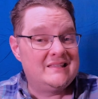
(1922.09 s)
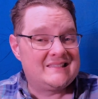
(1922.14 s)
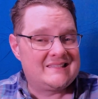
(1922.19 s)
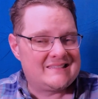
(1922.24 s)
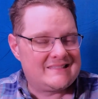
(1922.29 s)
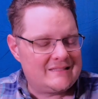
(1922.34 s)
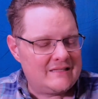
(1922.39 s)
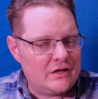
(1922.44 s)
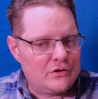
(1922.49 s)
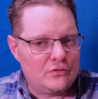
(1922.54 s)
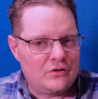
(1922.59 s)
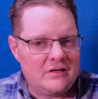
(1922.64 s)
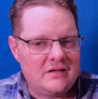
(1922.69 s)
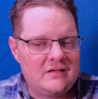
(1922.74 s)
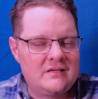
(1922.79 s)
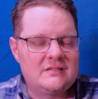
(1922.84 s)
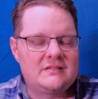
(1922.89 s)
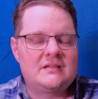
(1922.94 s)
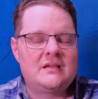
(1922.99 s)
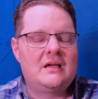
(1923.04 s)
this
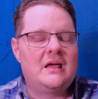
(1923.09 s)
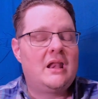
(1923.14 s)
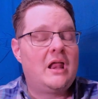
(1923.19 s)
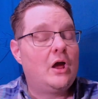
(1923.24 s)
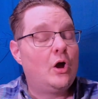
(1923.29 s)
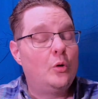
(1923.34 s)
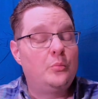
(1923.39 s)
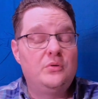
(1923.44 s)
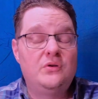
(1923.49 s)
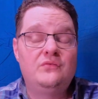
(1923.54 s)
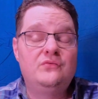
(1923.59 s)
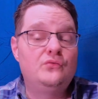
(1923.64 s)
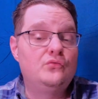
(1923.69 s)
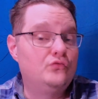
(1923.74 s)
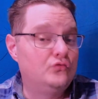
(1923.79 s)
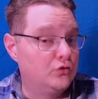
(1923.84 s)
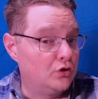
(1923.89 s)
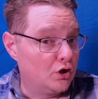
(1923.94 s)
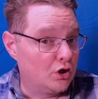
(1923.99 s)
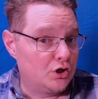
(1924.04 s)
series, and I hope
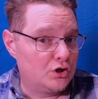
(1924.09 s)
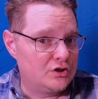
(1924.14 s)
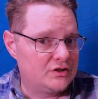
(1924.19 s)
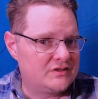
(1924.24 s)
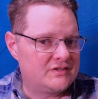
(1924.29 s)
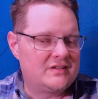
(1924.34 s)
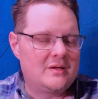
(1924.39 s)
you've learned